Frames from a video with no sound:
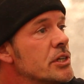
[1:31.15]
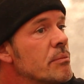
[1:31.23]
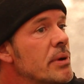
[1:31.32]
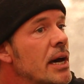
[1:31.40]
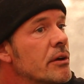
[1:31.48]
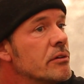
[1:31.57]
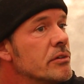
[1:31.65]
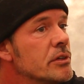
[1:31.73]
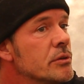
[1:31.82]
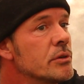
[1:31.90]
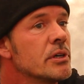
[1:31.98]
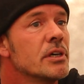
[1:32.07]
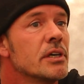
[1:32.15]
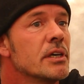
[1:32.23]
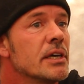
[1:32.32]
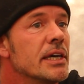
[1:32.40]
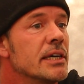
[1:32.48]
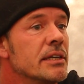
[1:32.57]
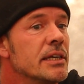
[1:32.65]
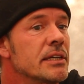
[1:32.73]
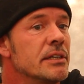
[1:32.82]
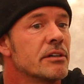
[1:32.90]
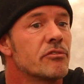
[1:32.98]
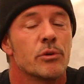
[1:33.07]
jump out at you, in,
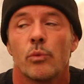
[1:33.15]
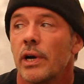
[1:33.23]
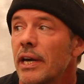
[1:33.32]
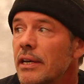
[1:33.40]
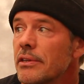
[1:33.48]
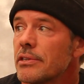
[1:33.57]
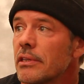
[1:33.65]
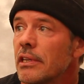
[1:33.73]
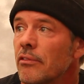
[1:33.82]
in different ways.